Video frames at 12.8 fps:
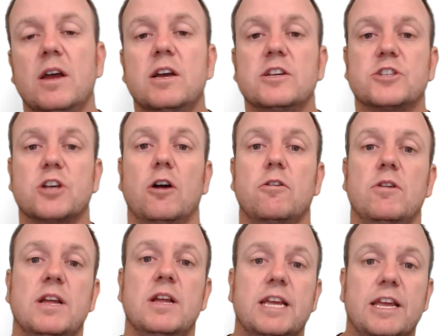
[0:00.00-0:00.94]
So
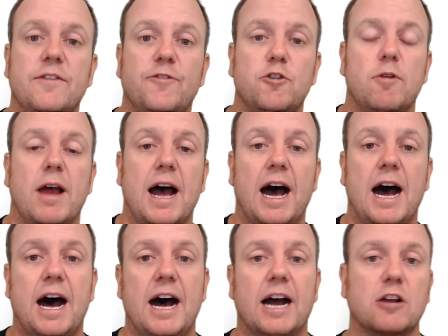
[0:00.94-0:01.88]
if you
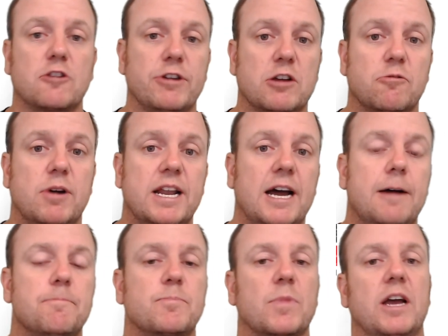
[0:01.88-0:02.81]
are a quicker
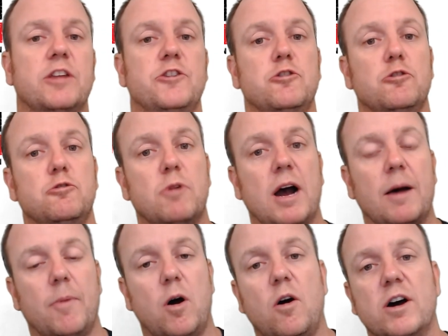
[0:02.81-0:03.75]
runner and you are
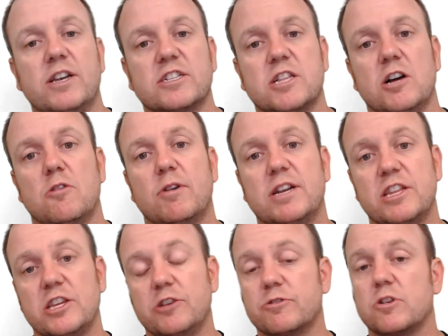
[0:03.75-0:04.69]
behind a slower runner
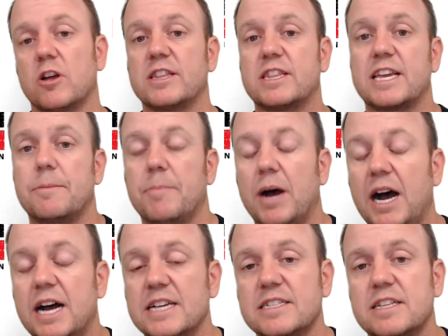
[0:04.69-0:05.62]
that you would like to get
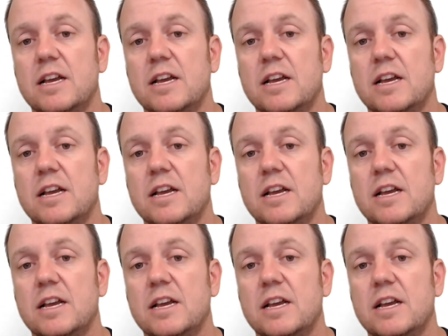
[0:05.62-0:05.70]
past,